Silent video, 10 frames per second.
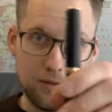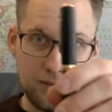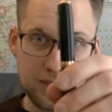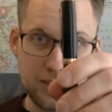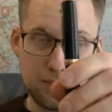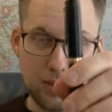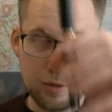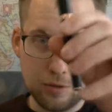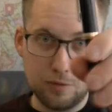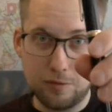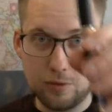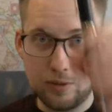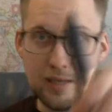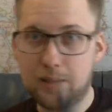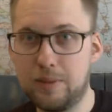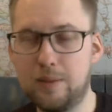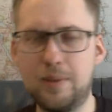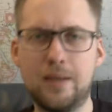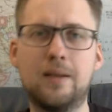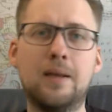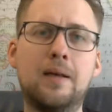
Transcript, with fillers: Thanks to Michael for lending me the pen,